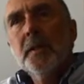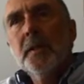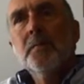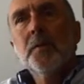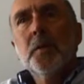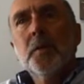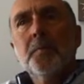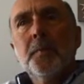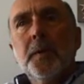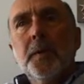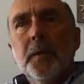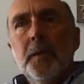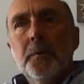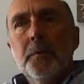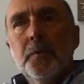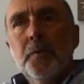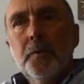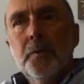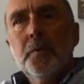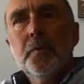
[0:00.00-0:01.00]
they might be
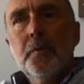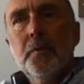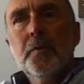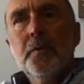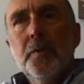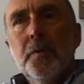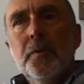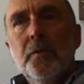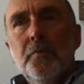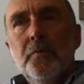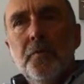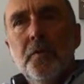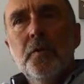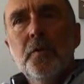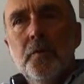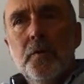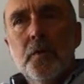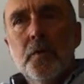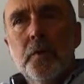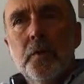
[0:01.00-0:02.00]
able to do it in the
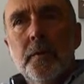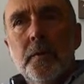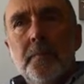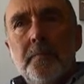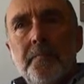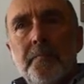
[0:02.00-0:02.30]
future?